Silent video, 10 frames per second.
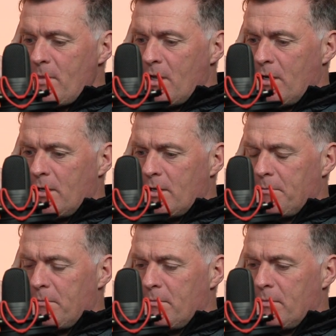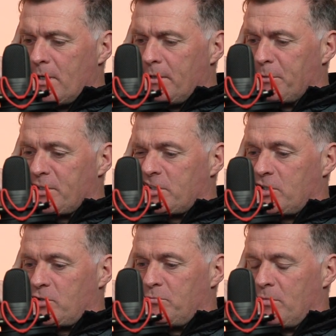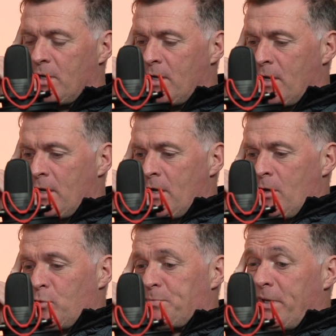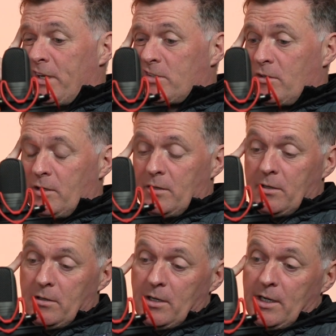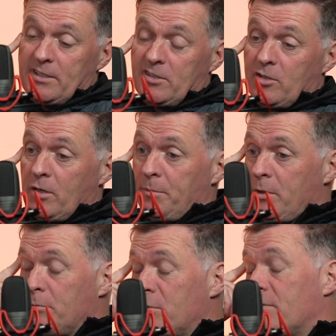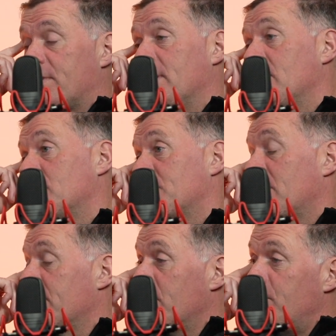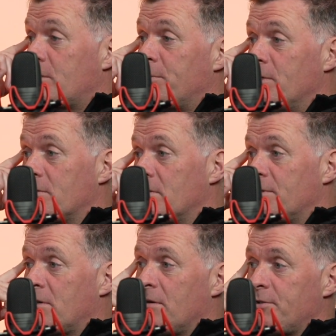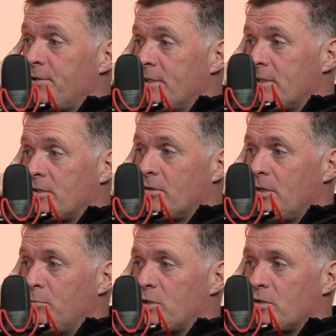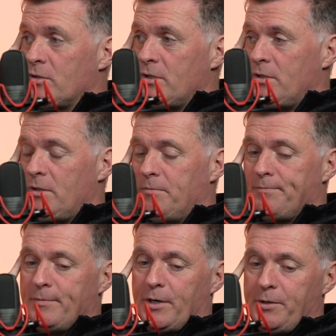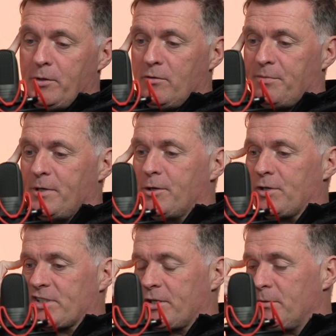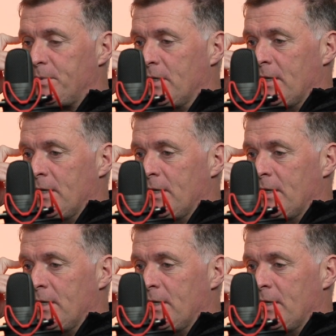And my decision was based on, at the time, a number of things. There was a lot of Irish boys over at Coventry at the time, which I knew from the Irish setup.